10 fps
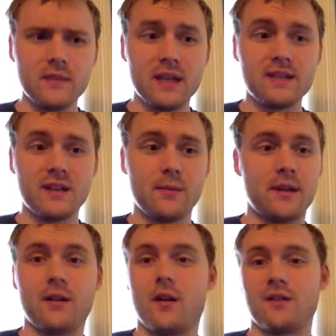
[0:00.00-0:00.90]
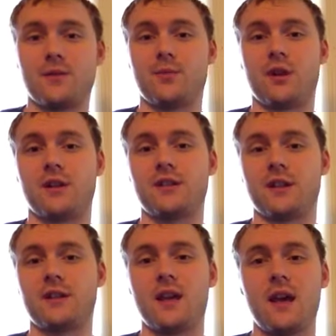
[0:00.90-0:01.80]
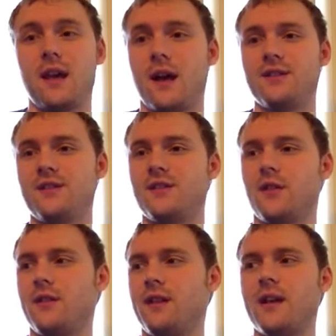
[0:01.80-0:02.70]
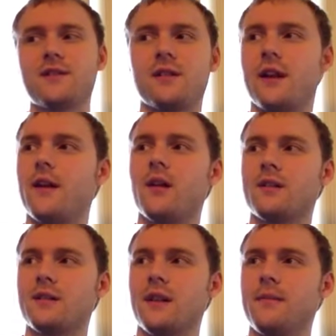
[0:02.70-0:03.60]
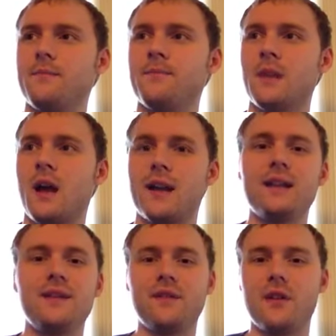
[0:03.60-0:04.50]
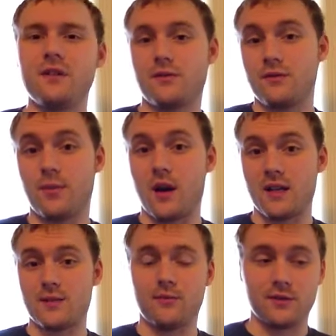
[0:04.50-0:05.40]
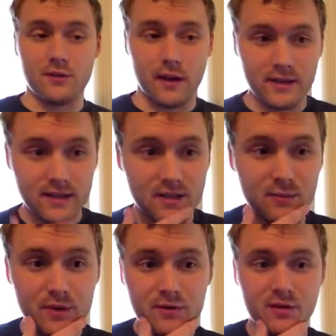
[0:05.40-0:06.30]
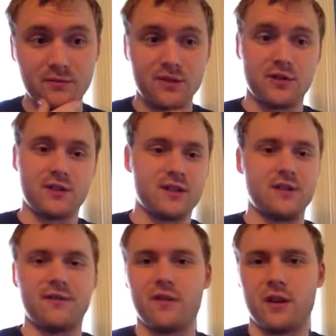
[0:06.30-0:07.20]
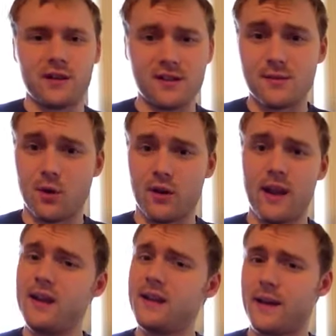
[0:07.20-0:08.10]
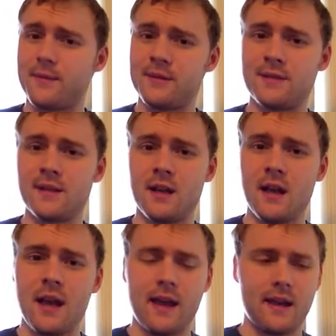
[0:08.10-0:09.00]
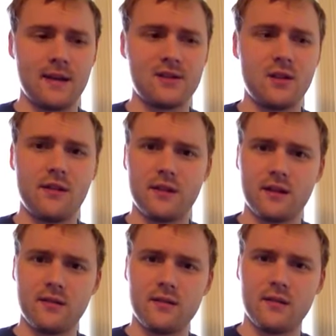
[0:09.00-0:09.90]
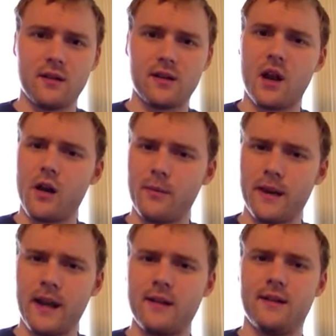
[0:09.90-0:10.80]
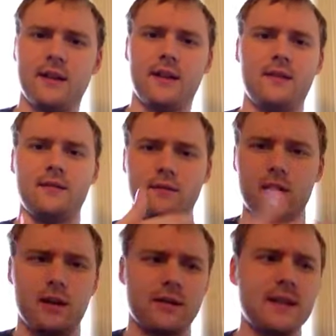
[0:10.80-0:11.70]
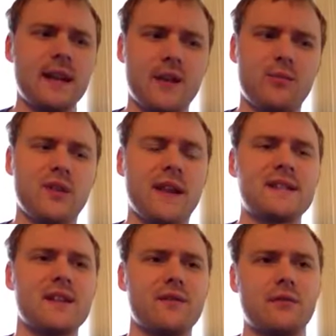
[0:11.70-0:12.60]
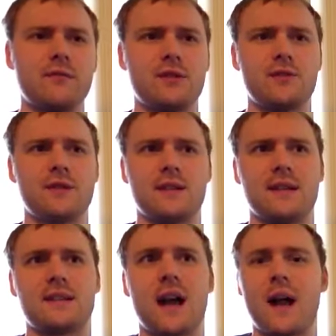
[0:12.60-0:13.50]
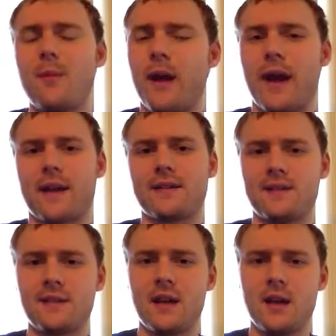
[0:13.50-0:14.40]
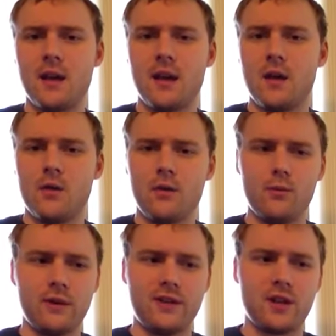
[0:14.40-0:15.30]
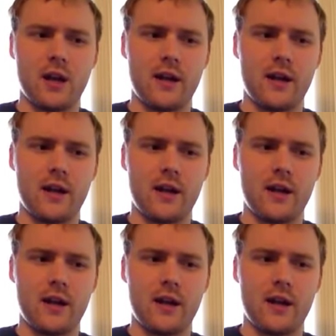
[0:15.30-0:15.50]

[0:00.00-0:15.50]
it's going to be an awesome project. I just started yesterday, honestly. I didn't even know this was possible until I did some YouTube searches of custom arcade cabinets. And I saw that a commonality taking place. Everyone was using these iPacks, which